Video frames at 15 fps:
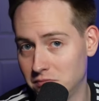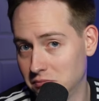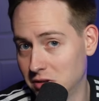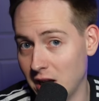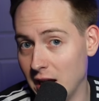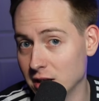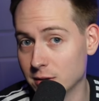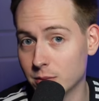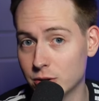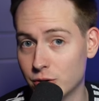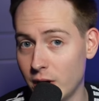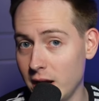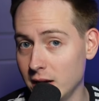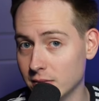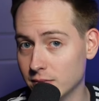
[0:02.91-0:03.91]
sizable
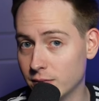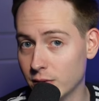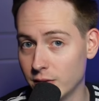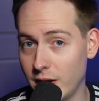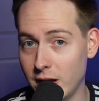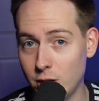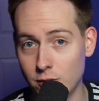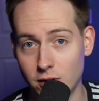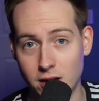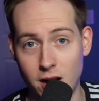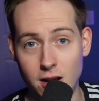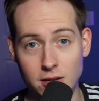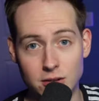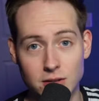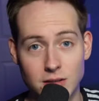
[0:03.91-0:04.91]
trade for the Vancouver
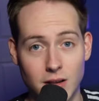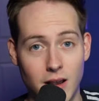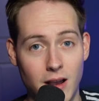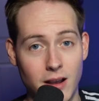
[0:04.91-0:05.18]
Canucks